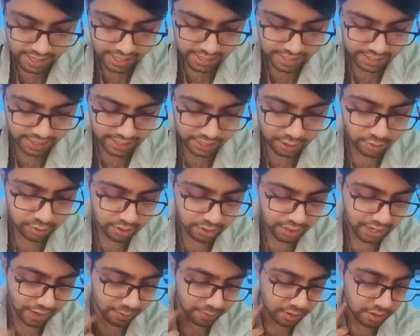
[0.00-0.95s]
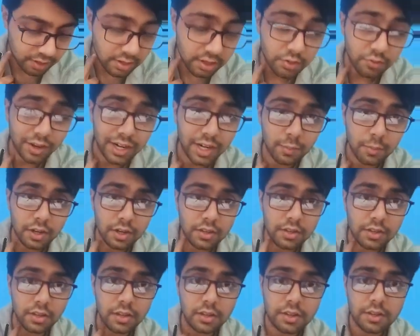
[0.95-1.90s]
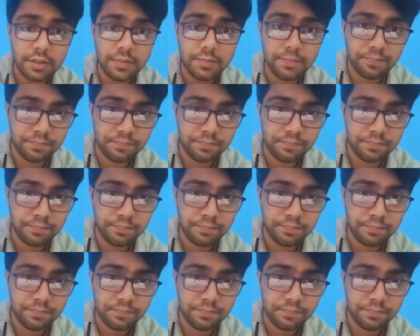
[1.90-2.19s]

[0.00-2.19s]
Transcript: granules are absent in white blood cells.